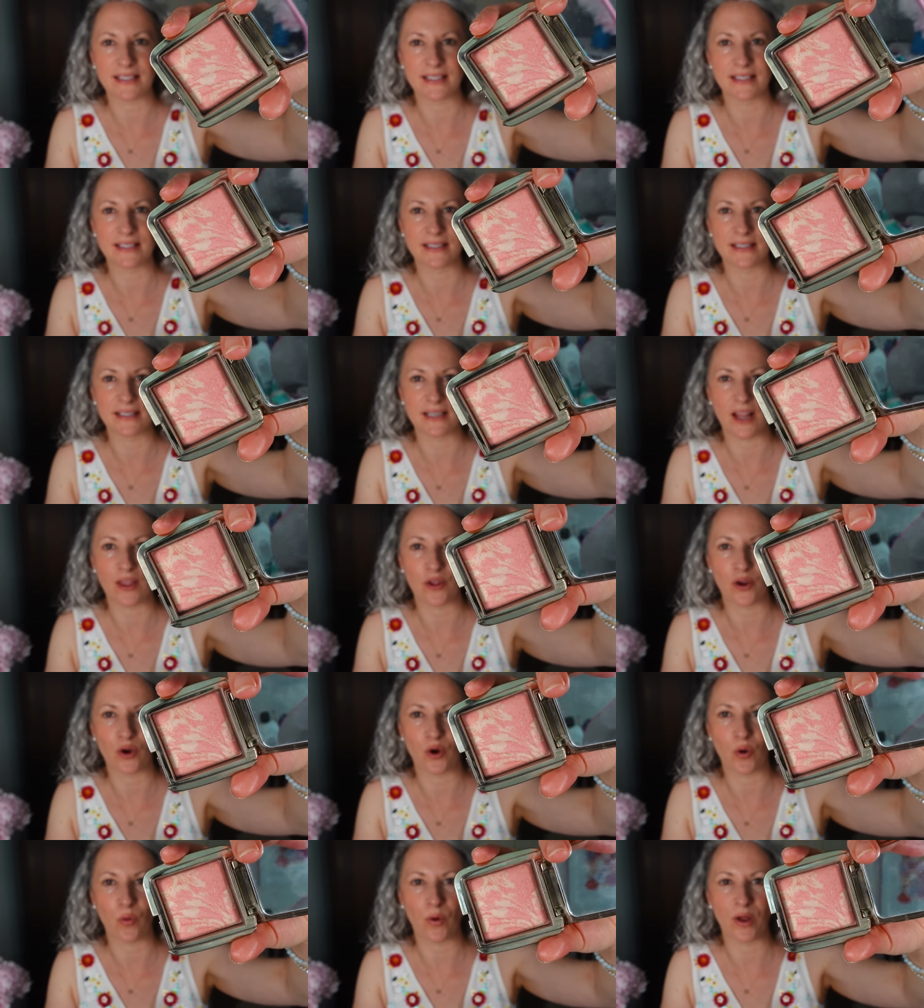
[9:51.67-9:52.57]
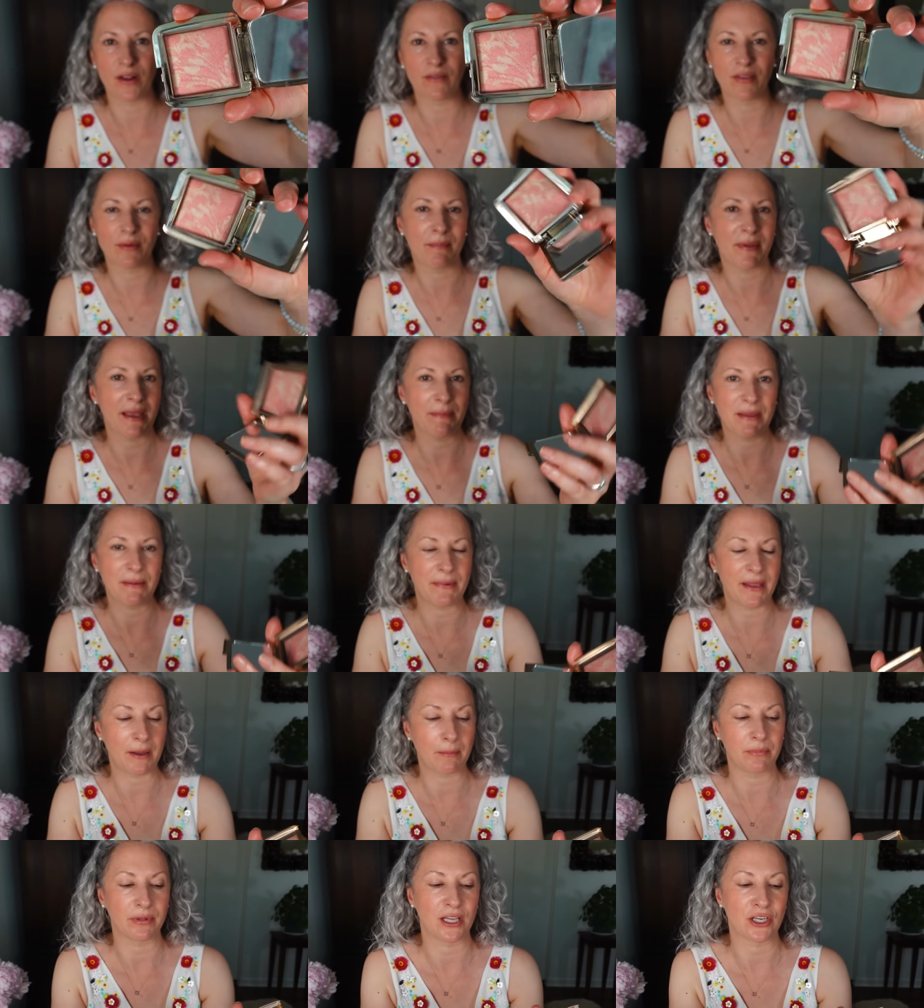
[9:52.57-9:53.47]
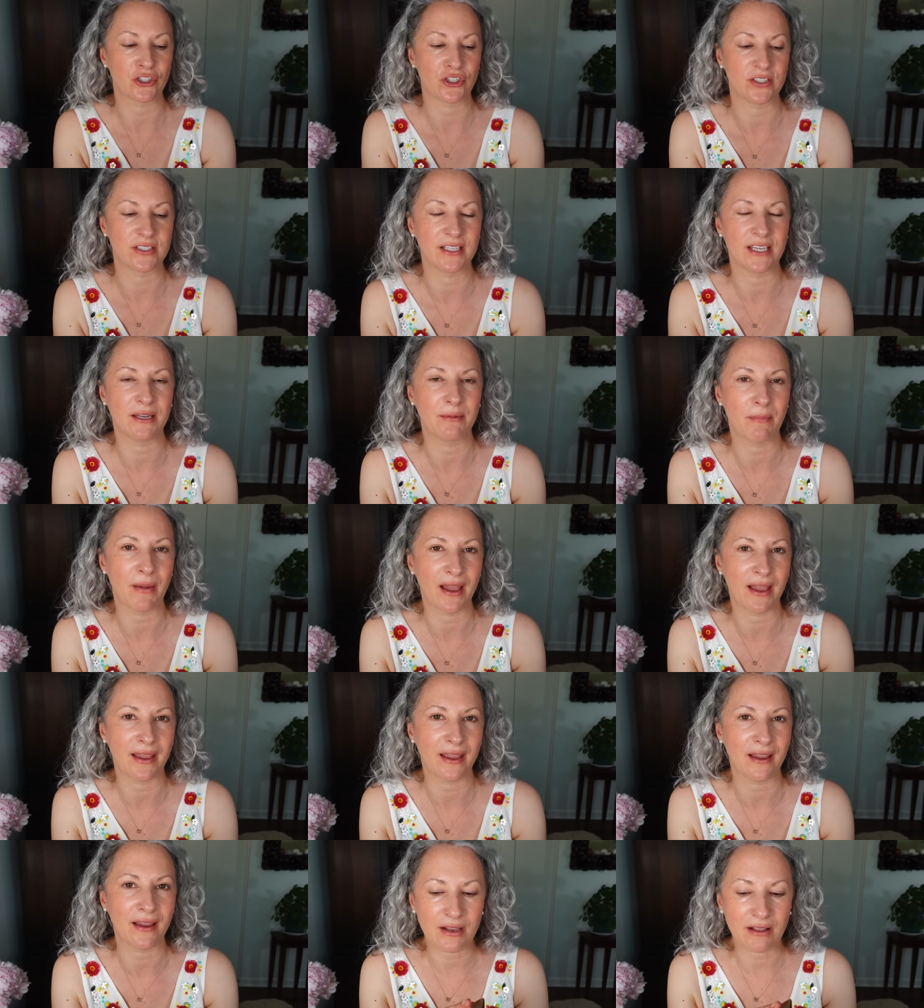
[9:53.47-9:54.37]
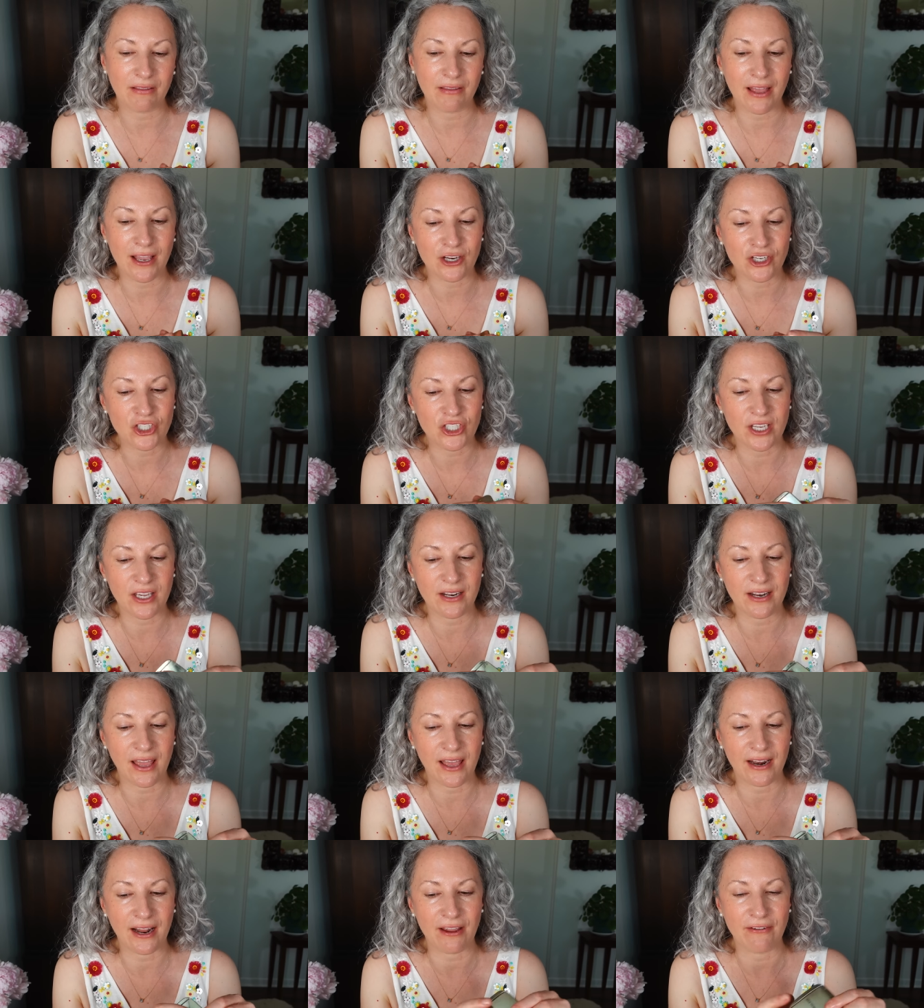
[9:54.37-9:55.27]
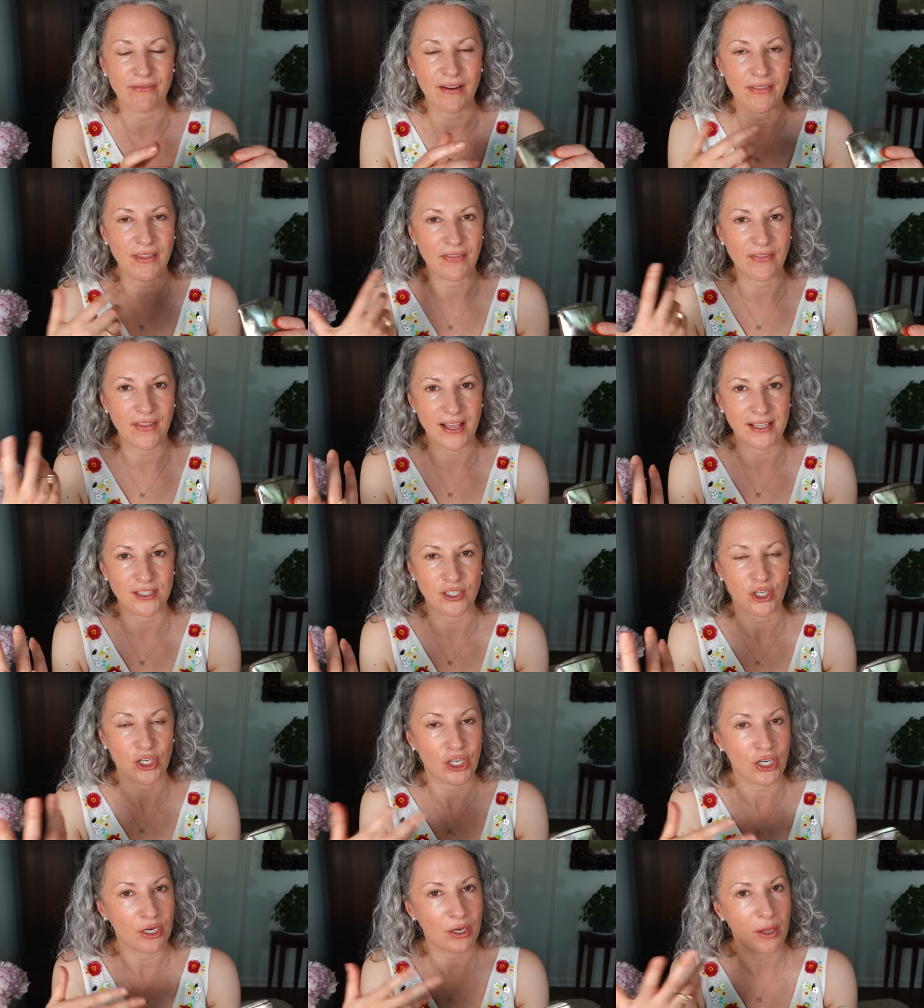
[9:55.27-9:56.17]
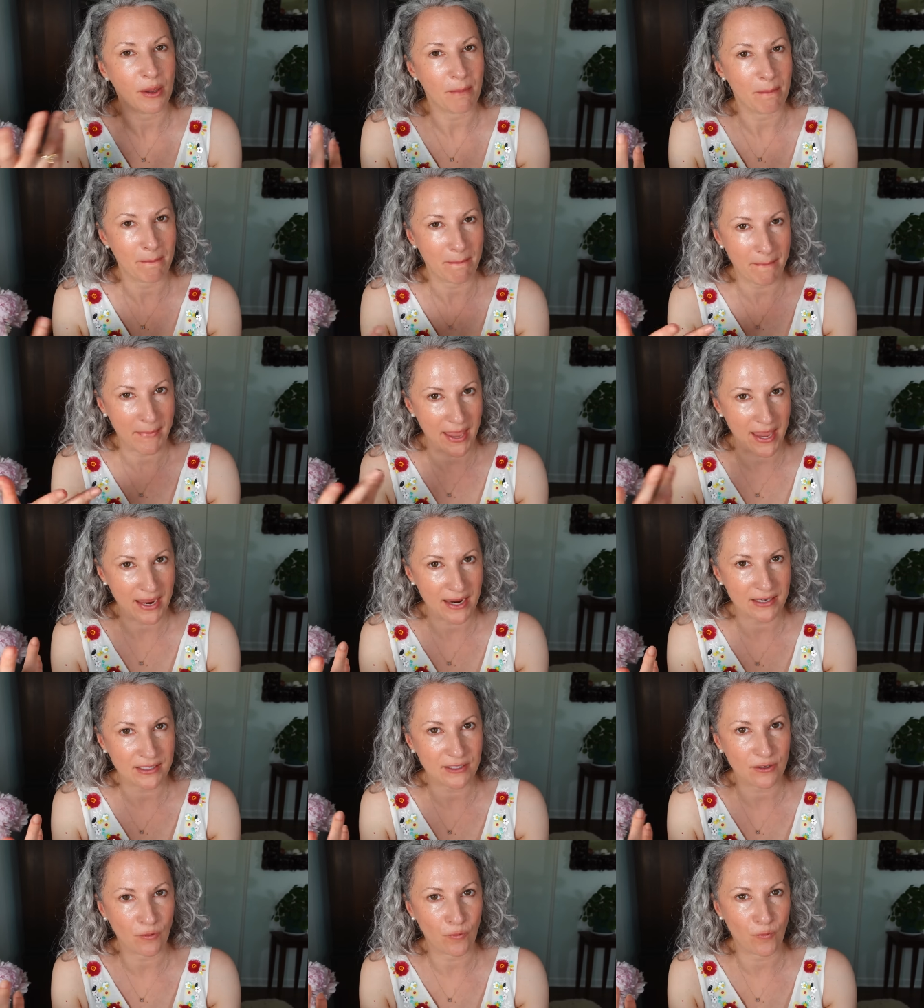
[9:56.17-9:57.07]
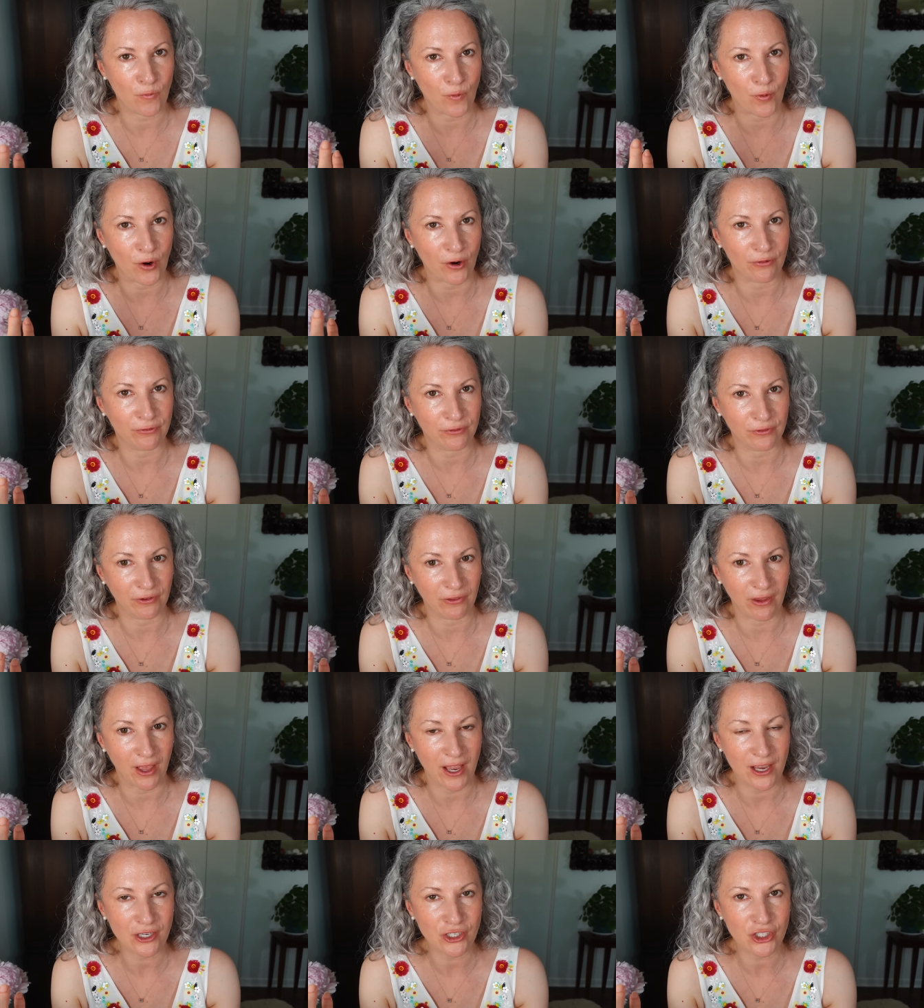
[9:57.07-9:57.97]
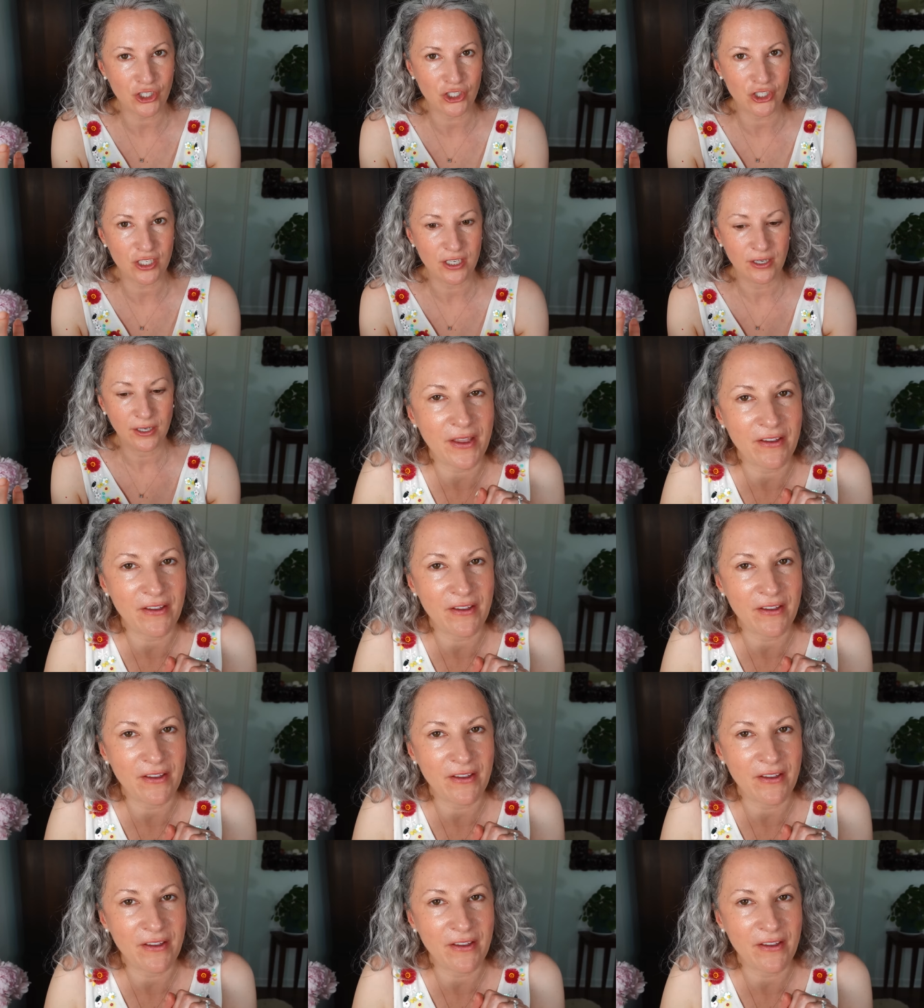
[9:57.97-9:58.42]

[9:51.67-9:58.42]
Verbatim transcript: This is another one of the baby pink blushes in my collection and I find that that's a good mate for flushed.